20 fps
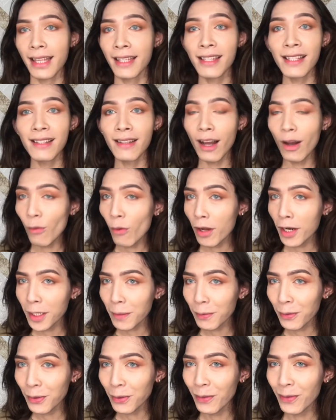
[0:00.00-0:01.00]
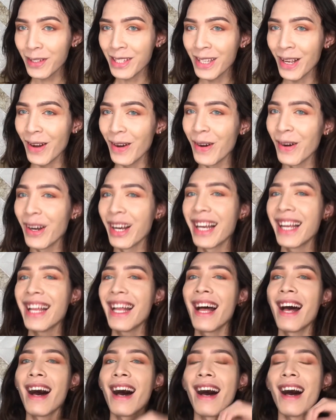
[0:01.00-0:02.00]
is not waterproof, so
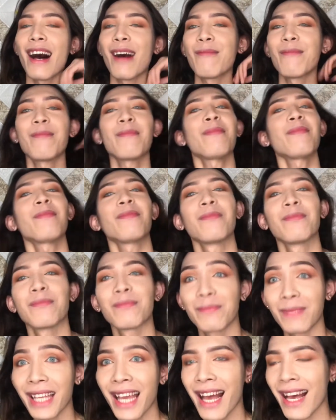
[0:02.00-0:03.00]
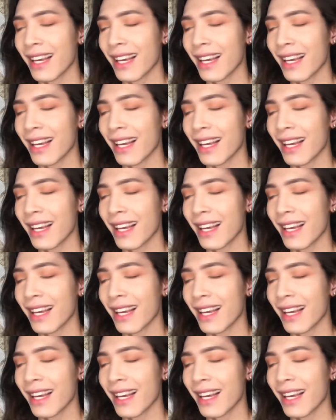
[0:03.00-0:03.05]
yeah.